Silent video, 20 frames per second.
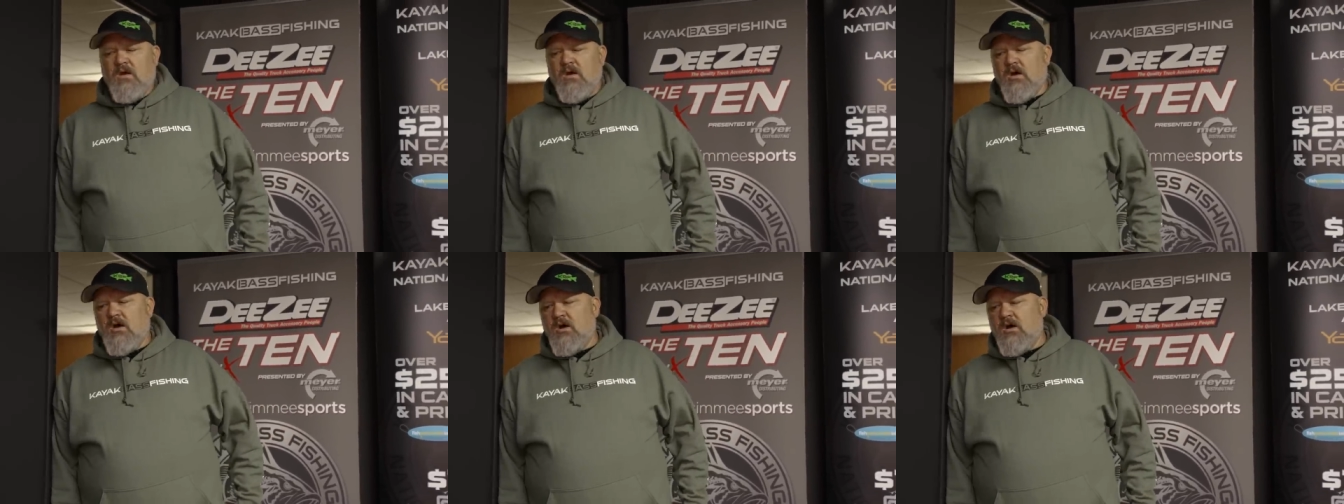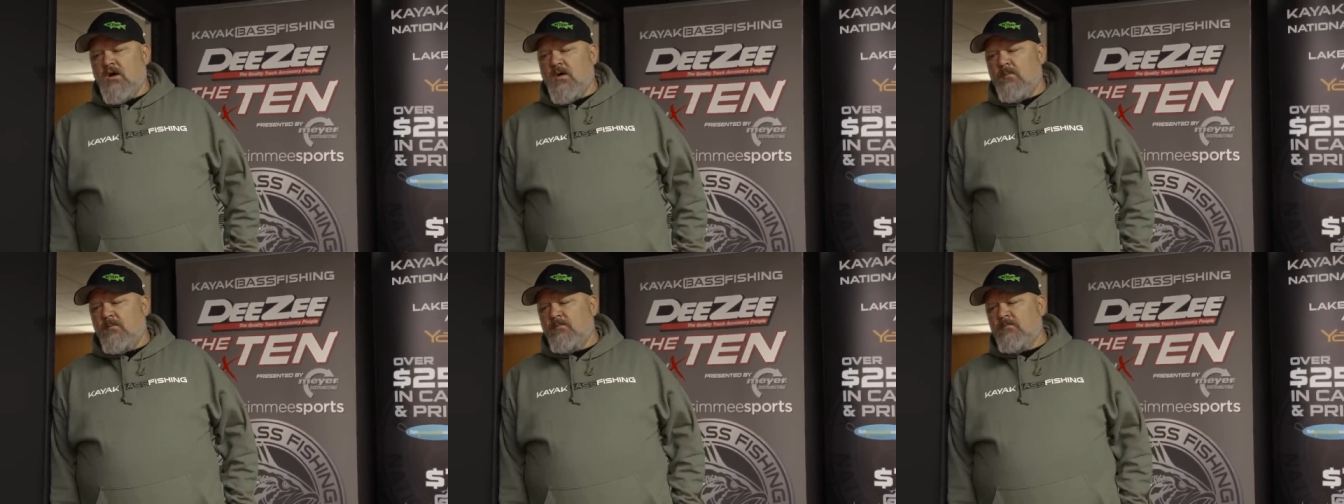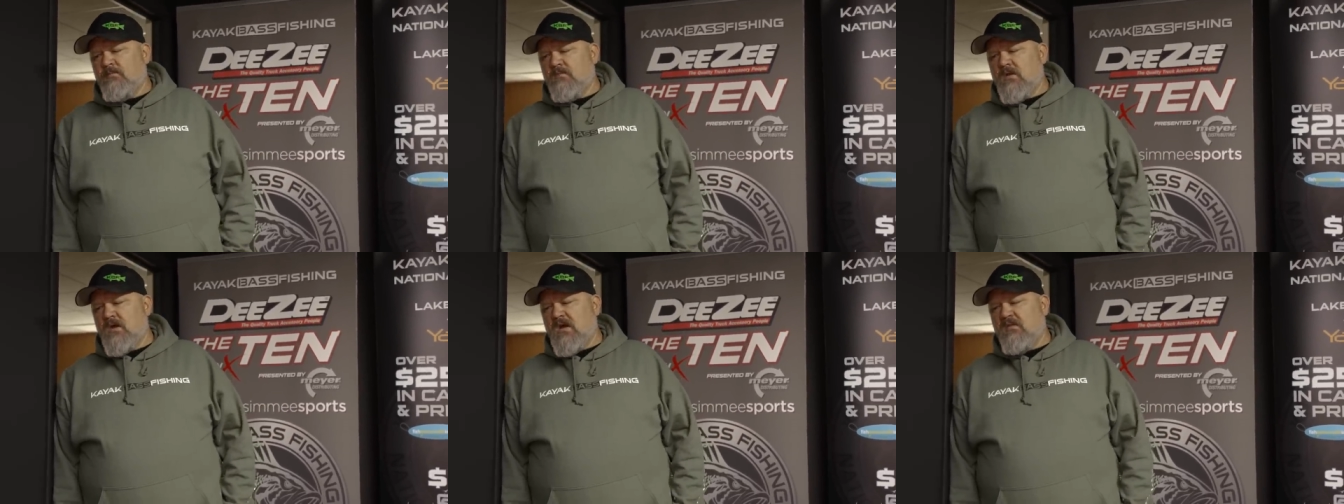Um,
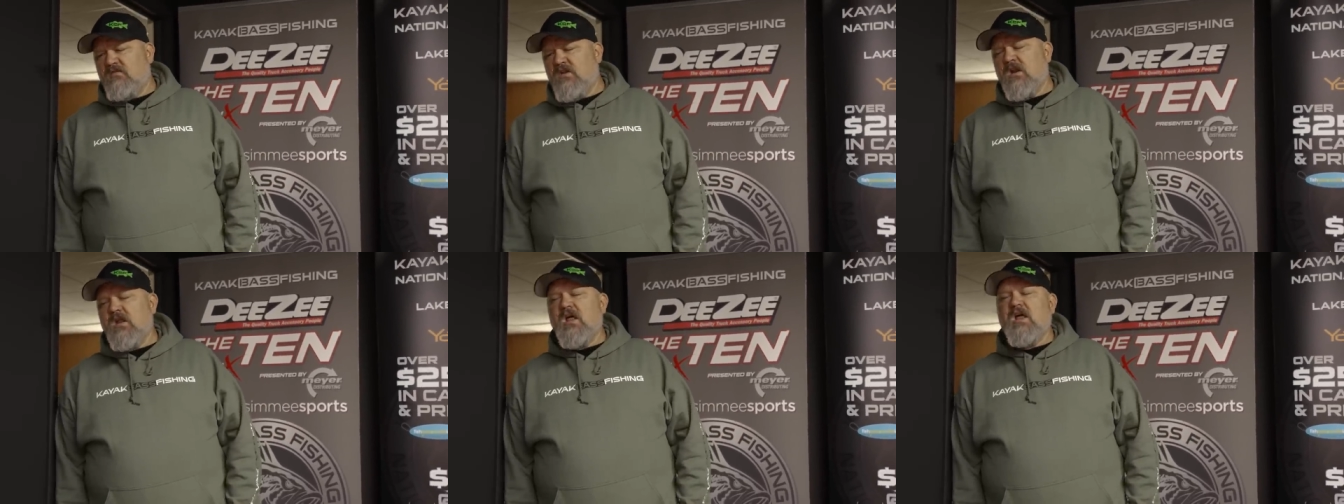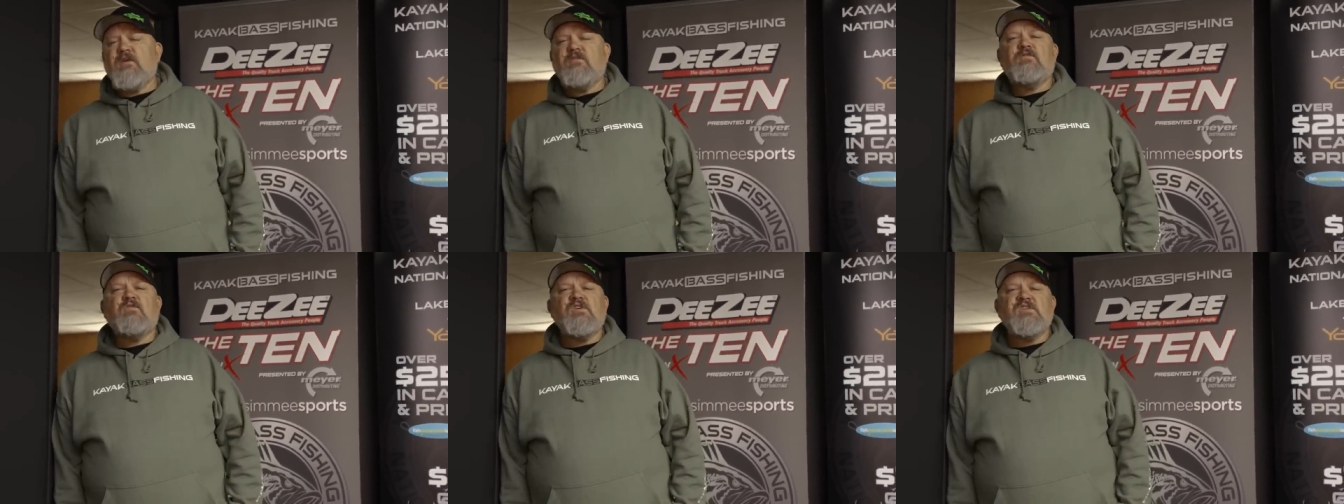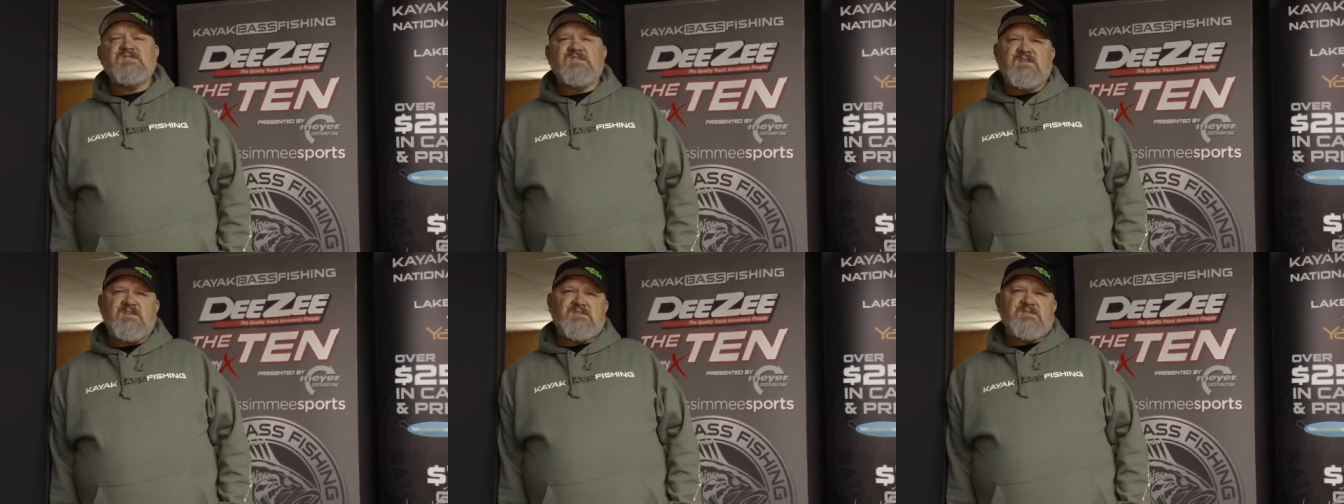I've got a lot of
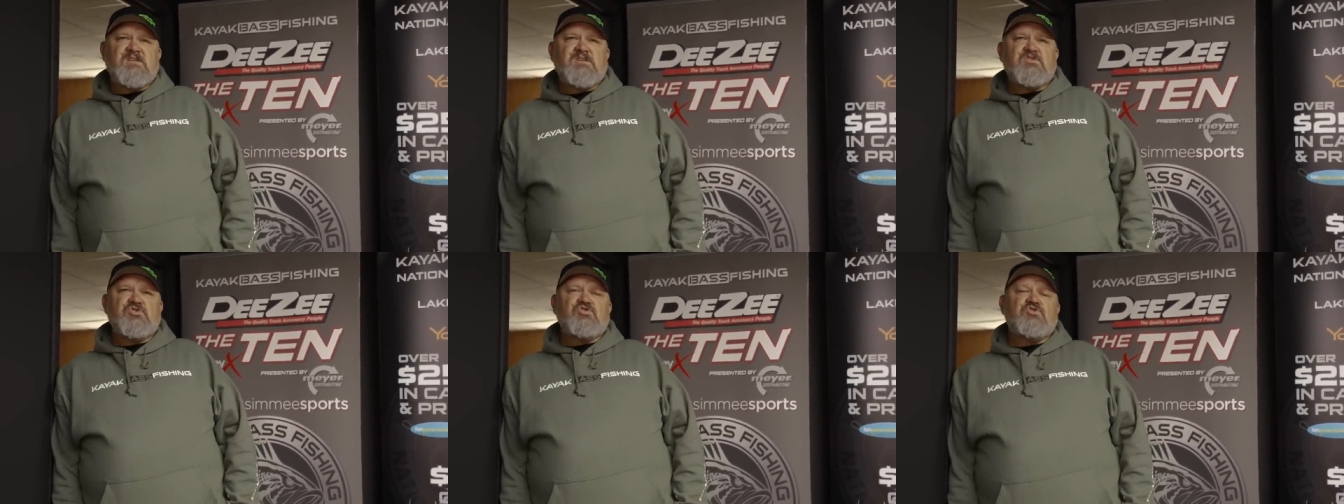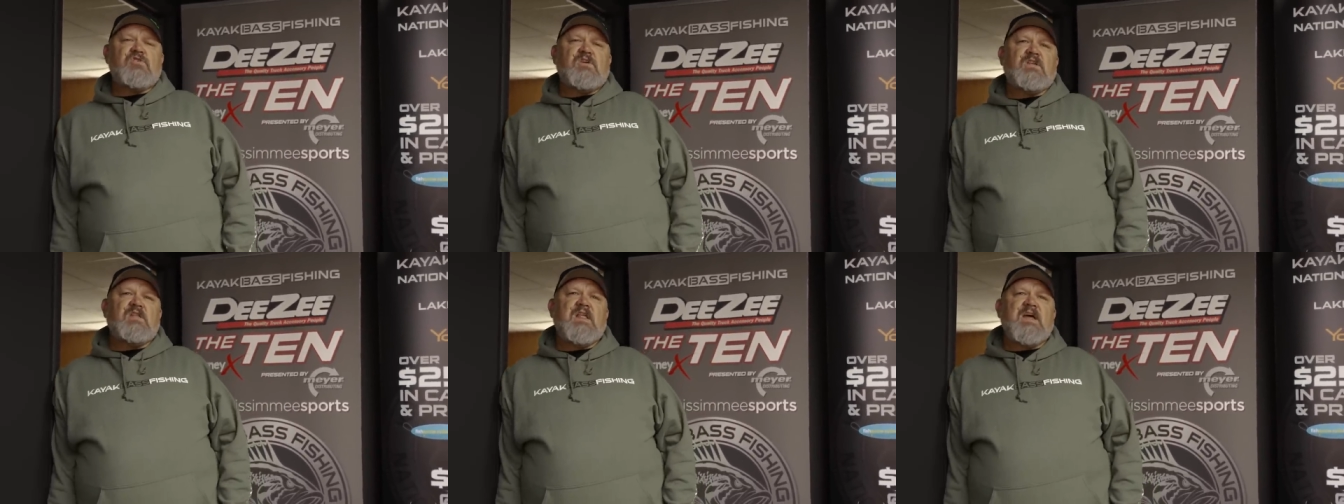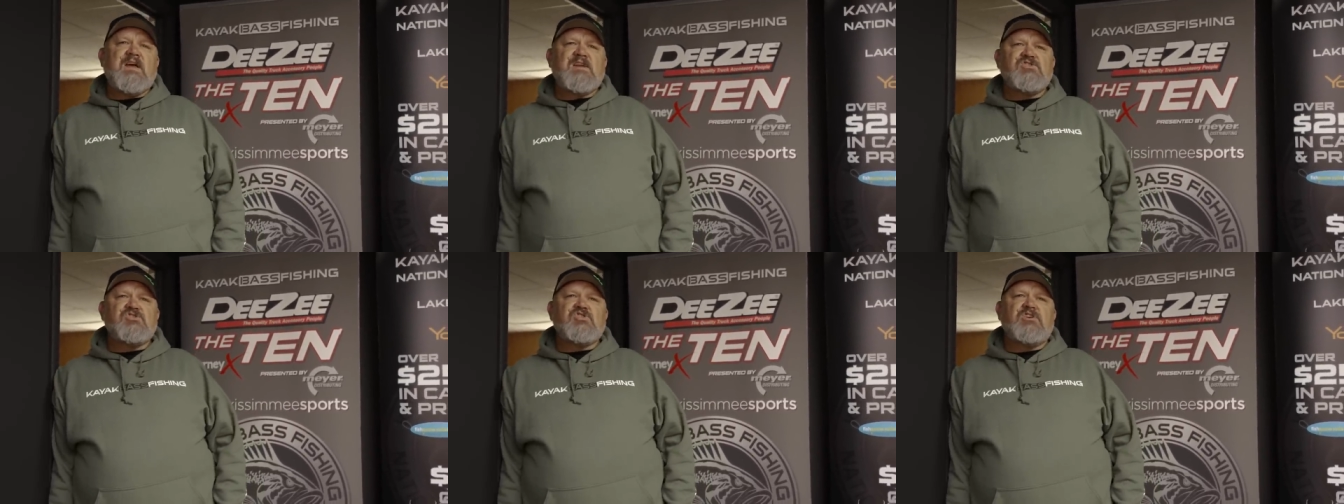friends in this industry, and
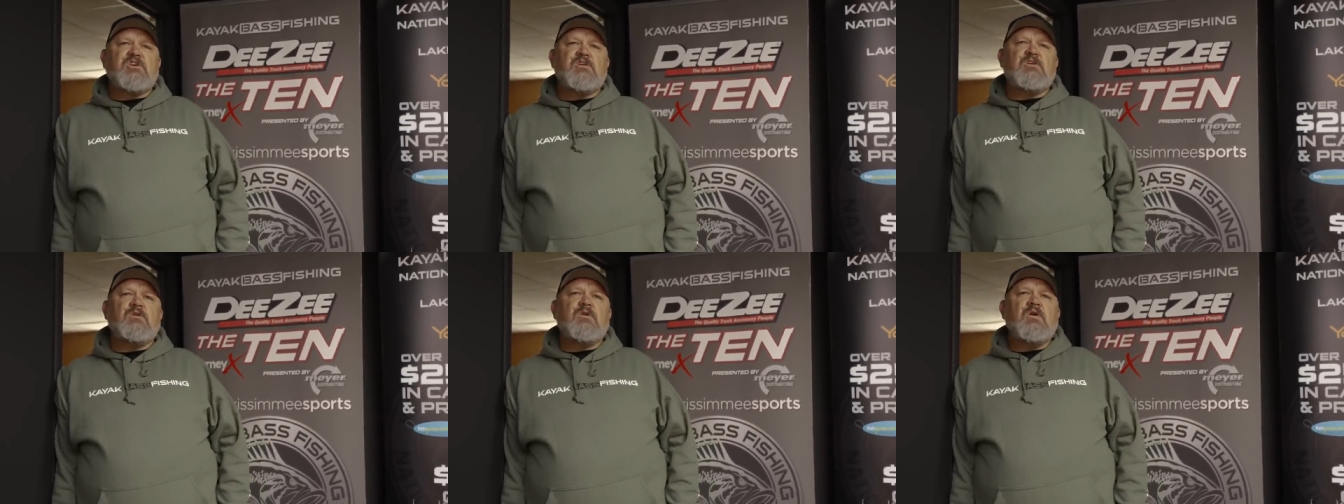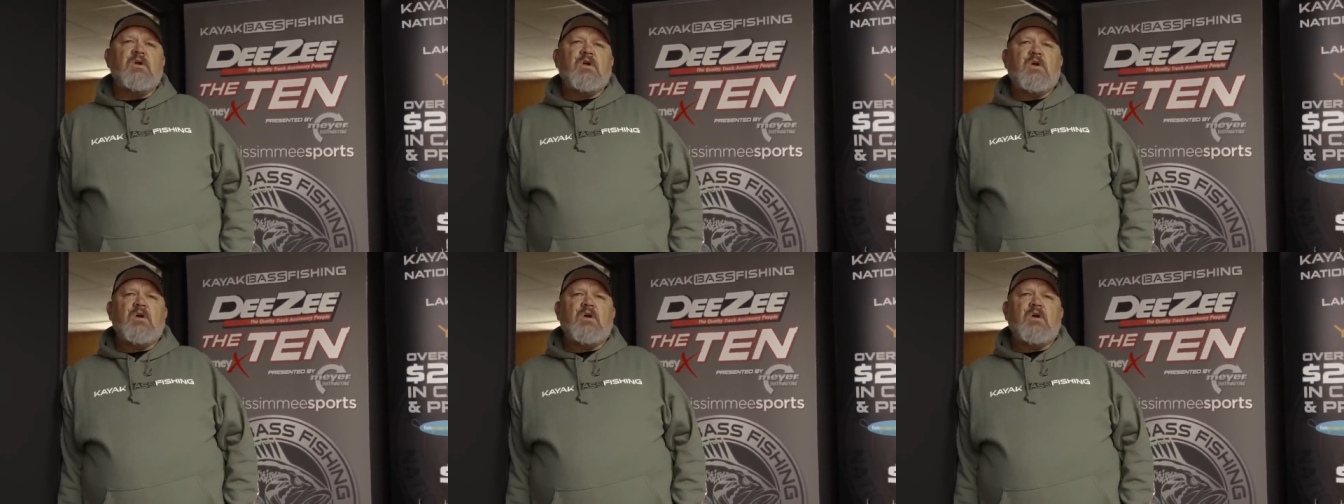last year,